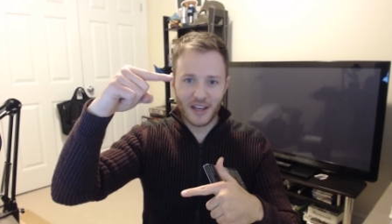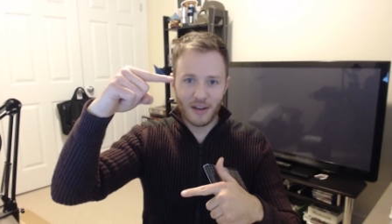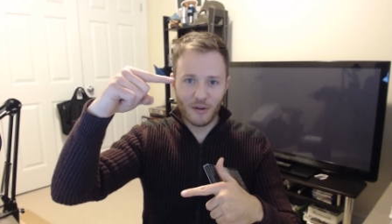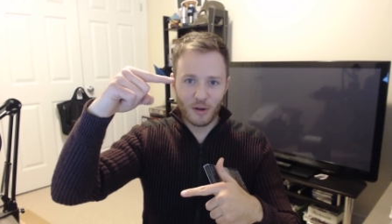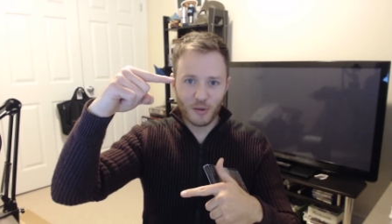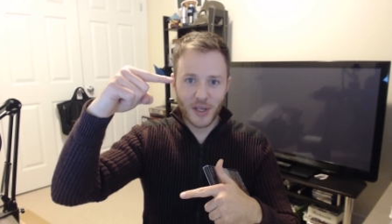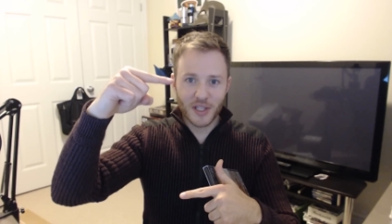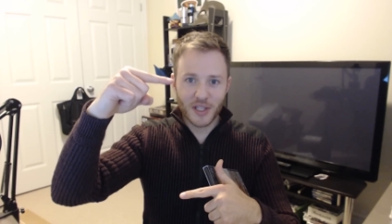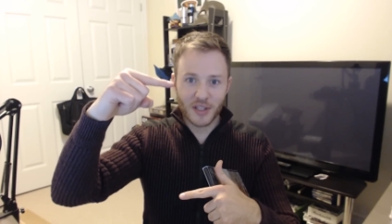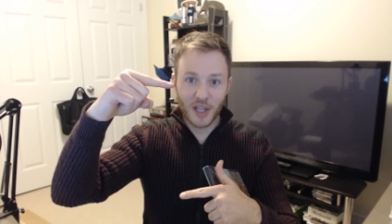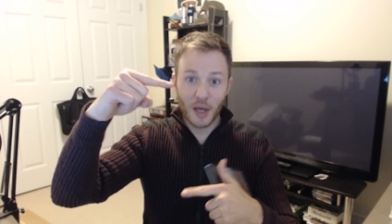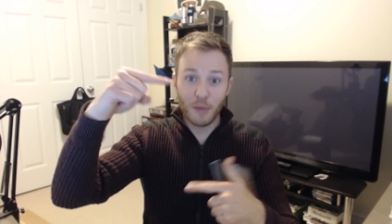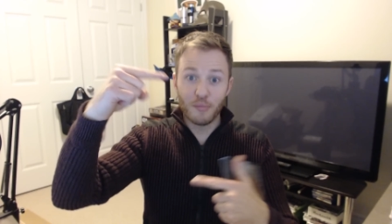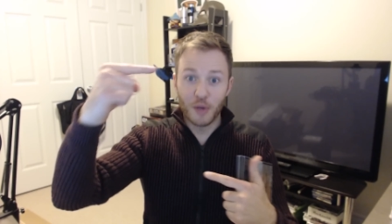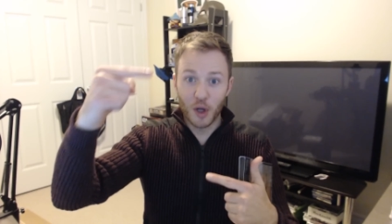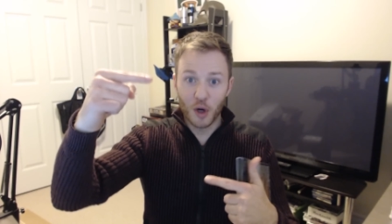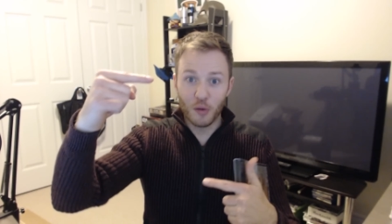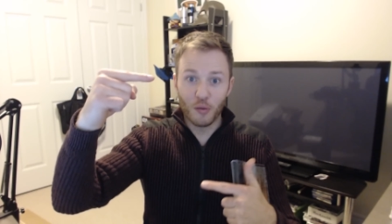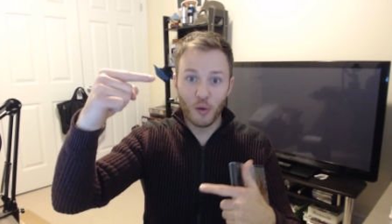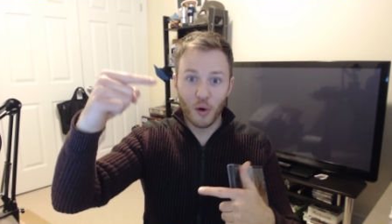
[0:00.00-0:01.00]
and it was basically a
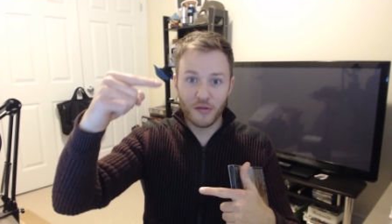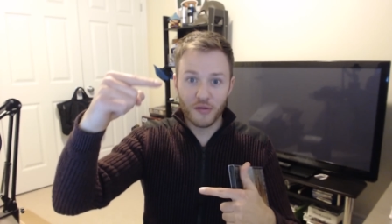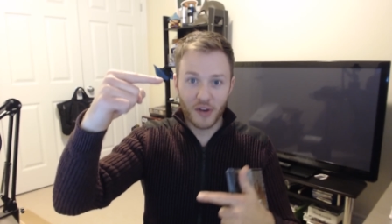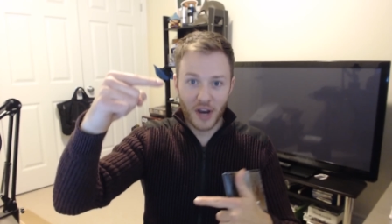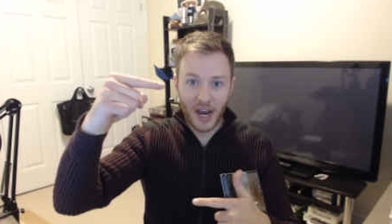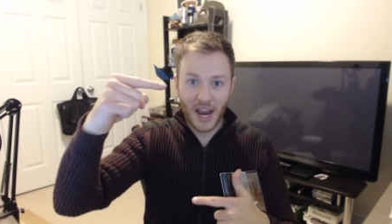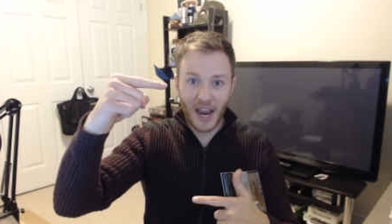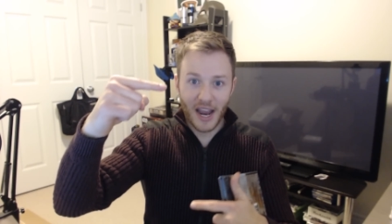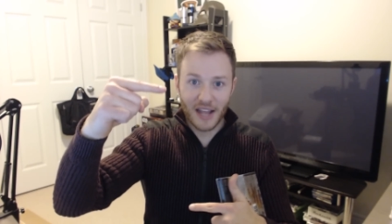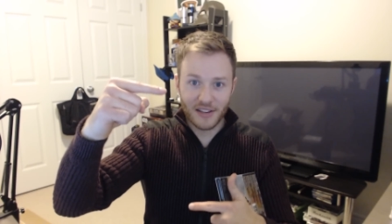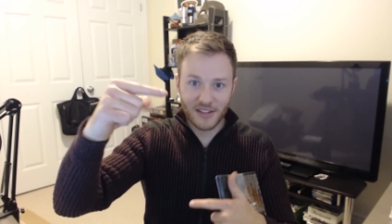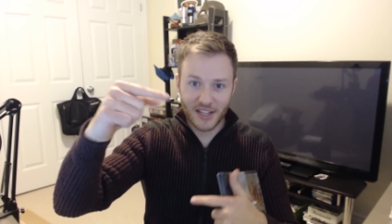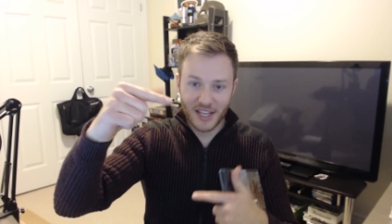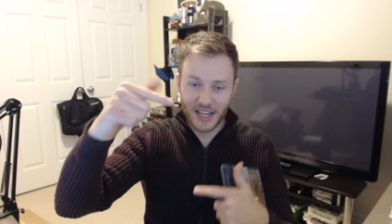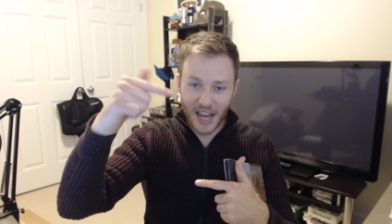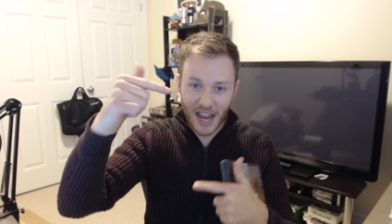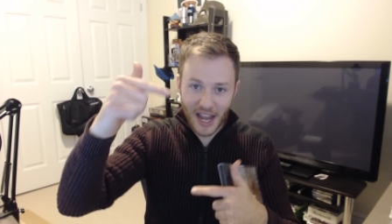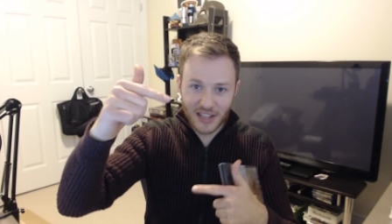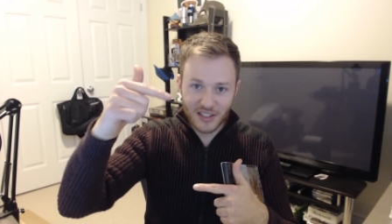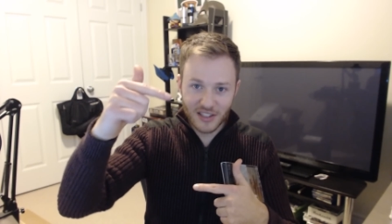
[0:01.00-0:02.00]
billboard for ants, like
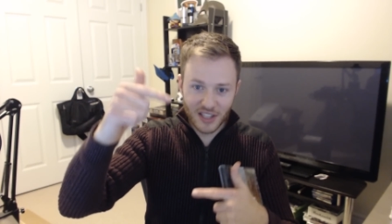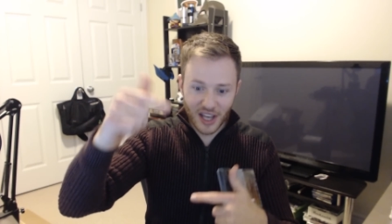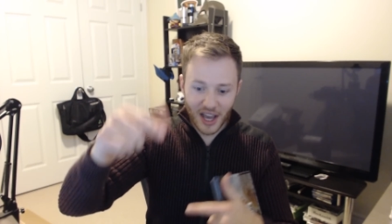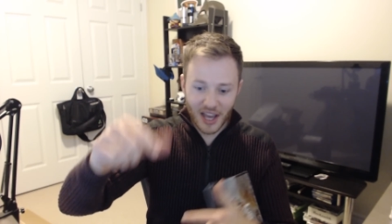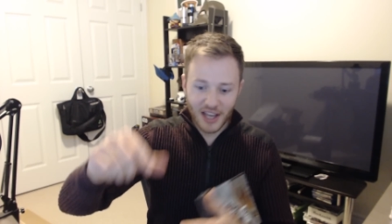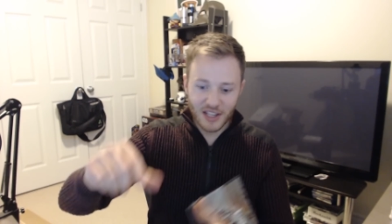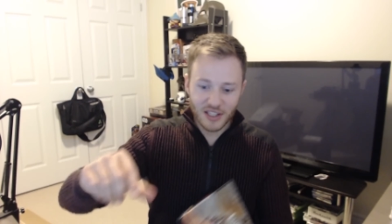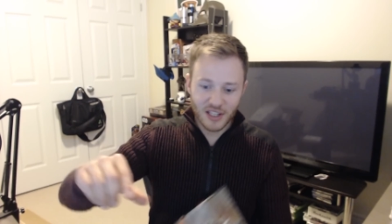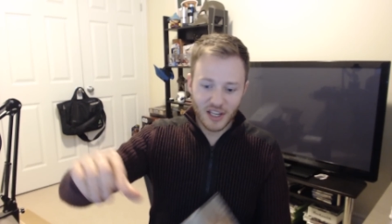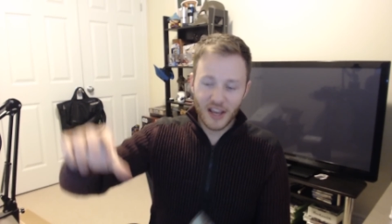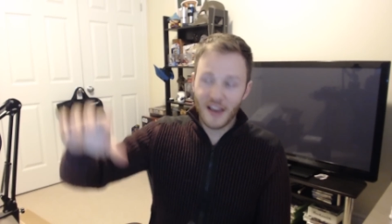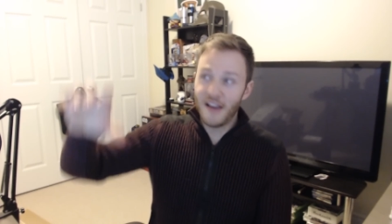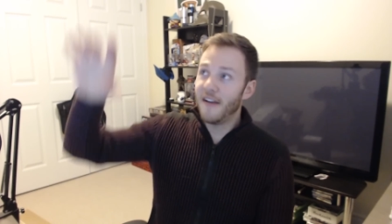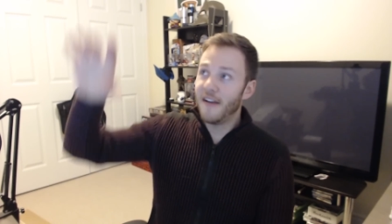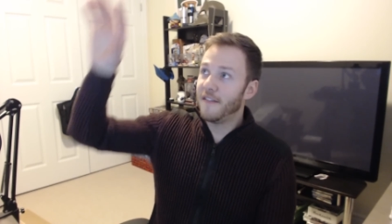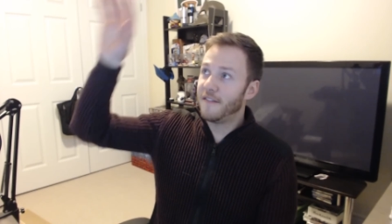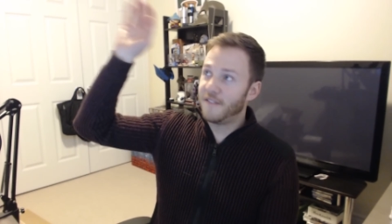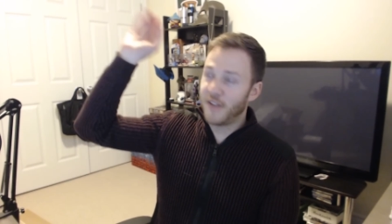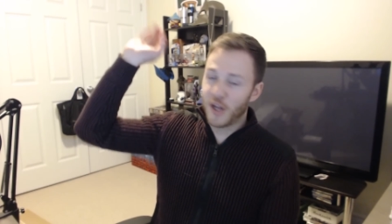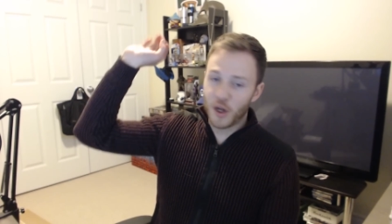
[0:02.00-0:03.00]
an ant-sized
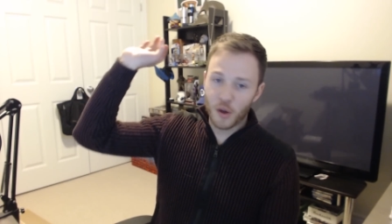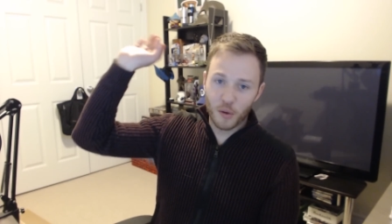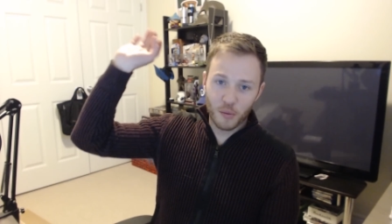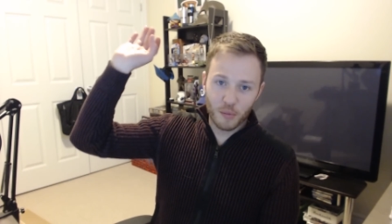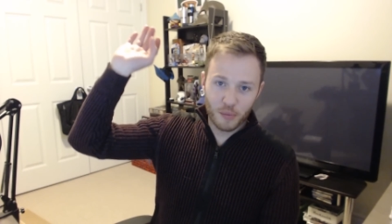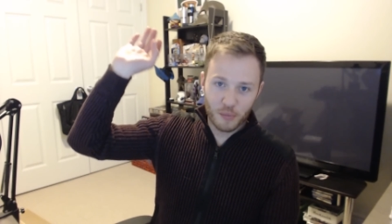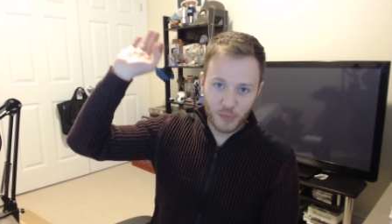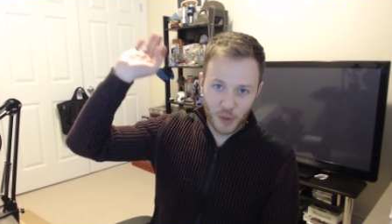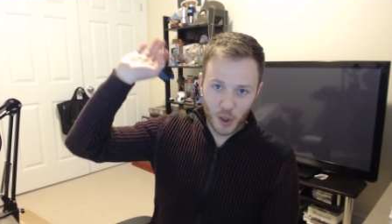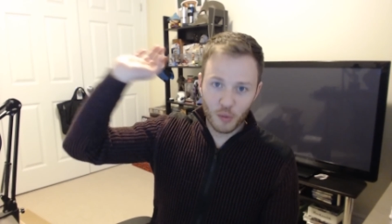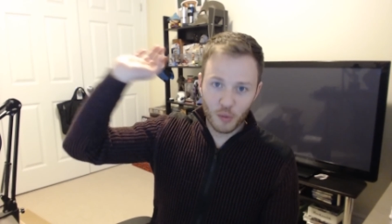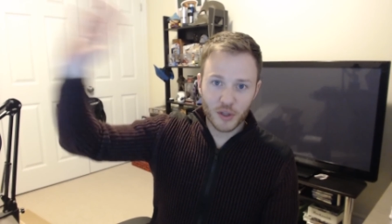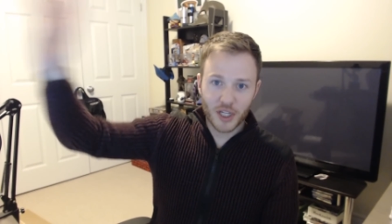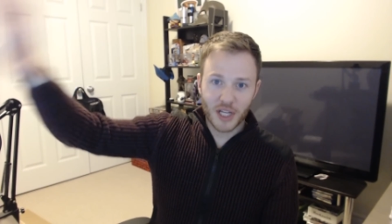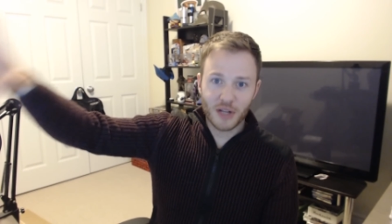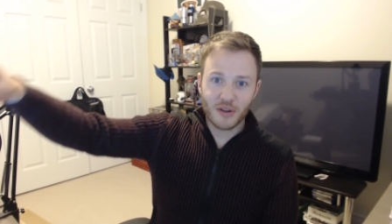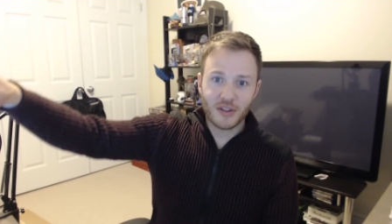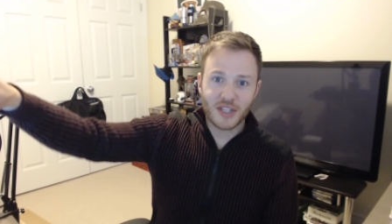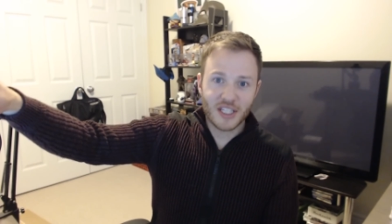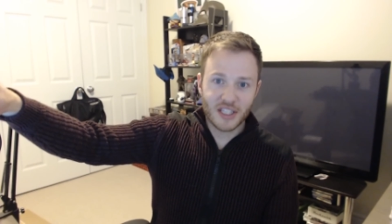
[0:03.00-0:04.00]
film billboard
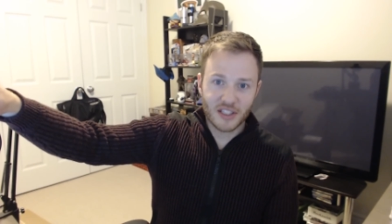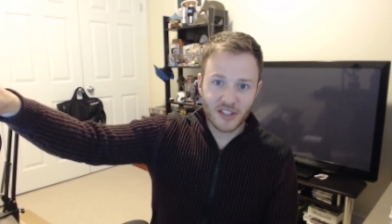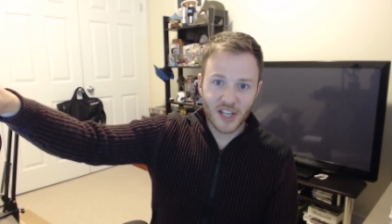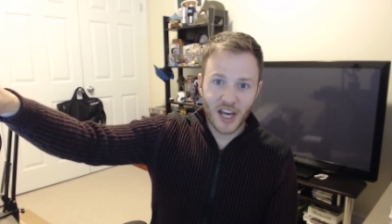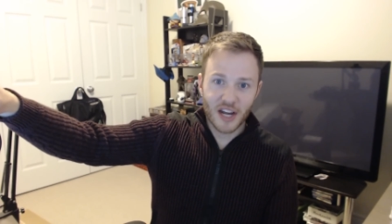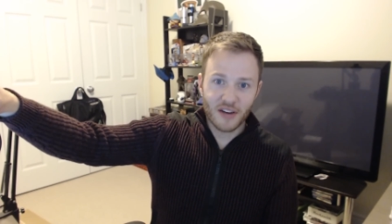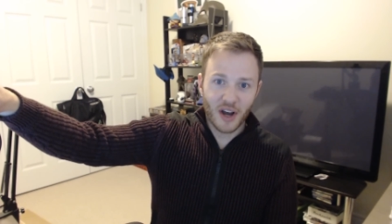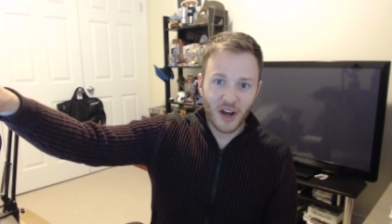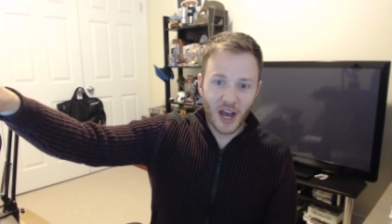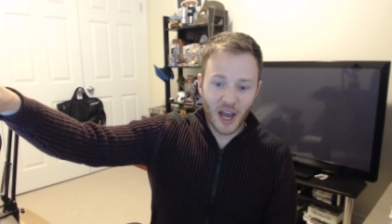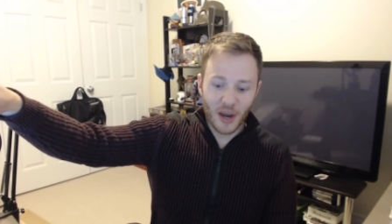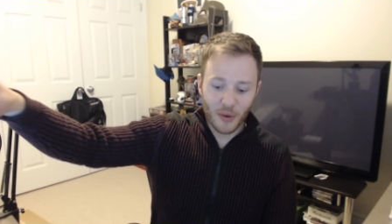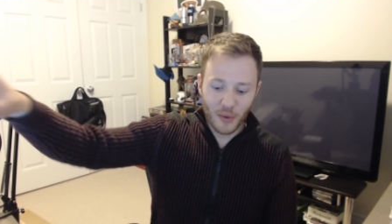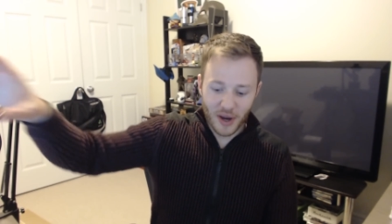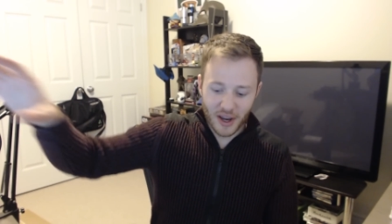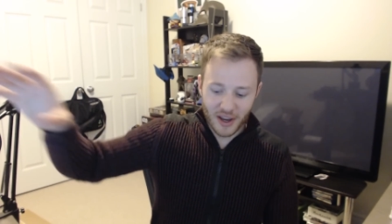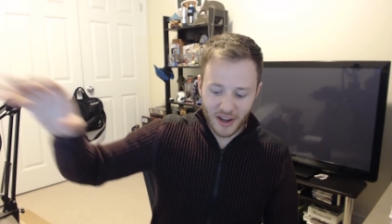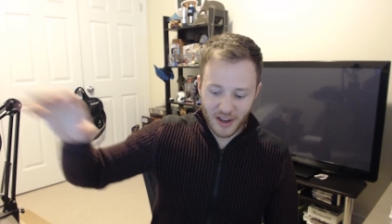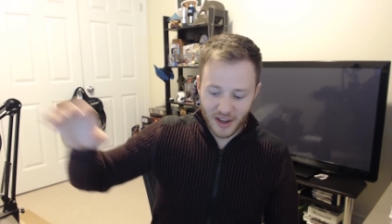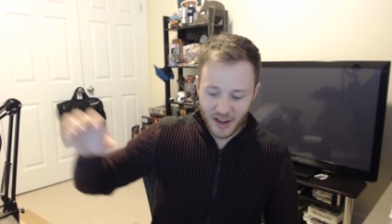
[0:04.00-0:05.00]
that you see at the side of a
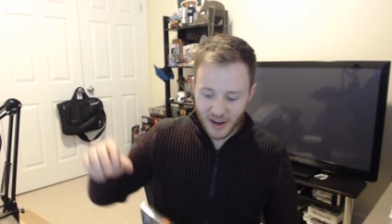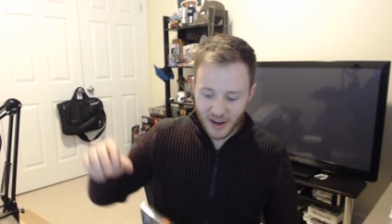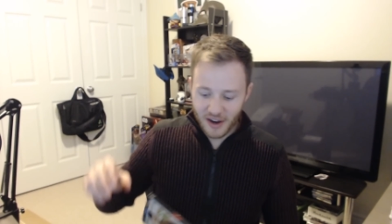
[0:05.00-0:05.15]
highway.